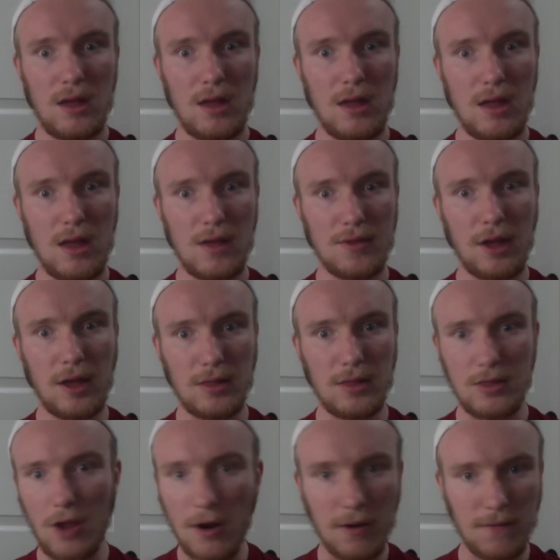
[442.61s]
It's like,
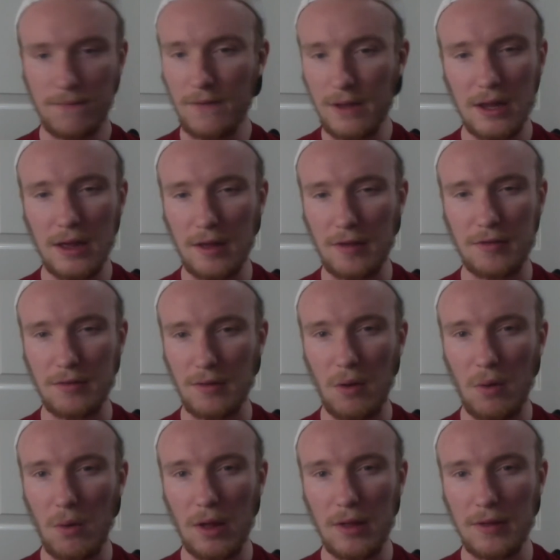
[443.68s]
Dark Phoenix
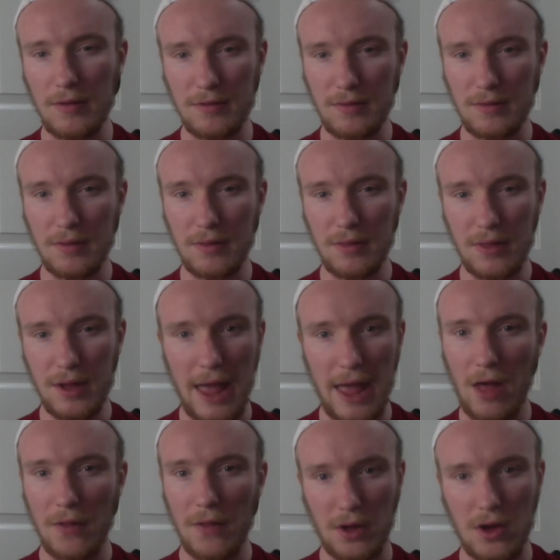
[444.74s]
was the
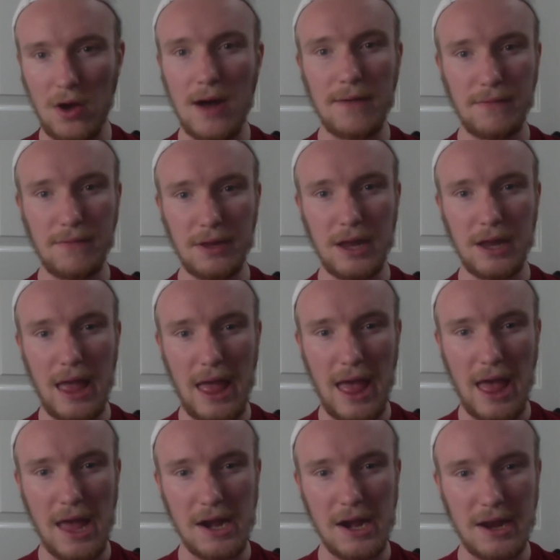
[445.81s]
nail in the coffin,
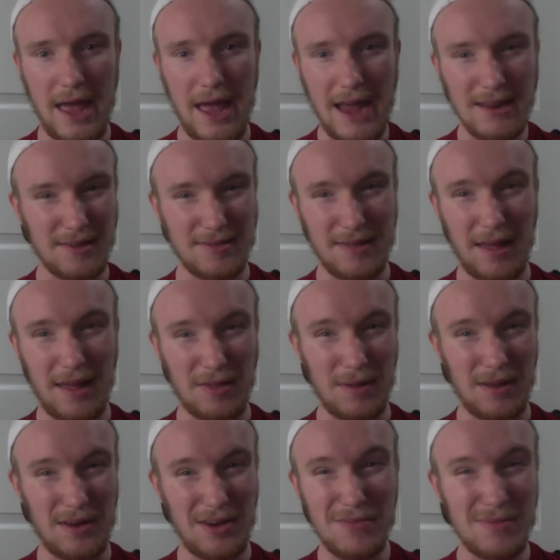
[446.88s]
and I hate to say this,
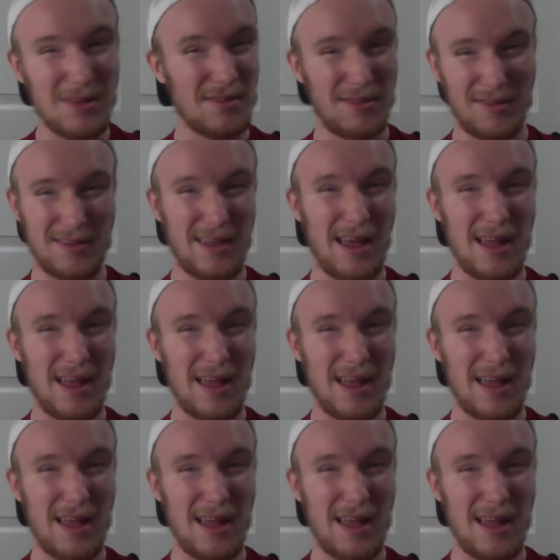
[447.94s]
but New Mutants is kind